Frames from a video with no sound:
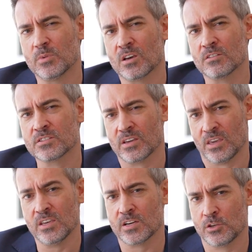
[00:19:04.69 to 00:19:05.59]
because
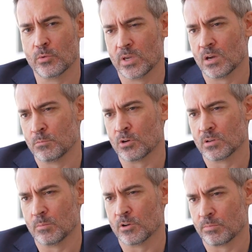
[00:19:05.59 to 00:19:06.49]
here in UAE, I'm
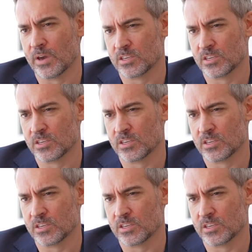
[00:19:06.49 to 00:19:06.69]
talking about my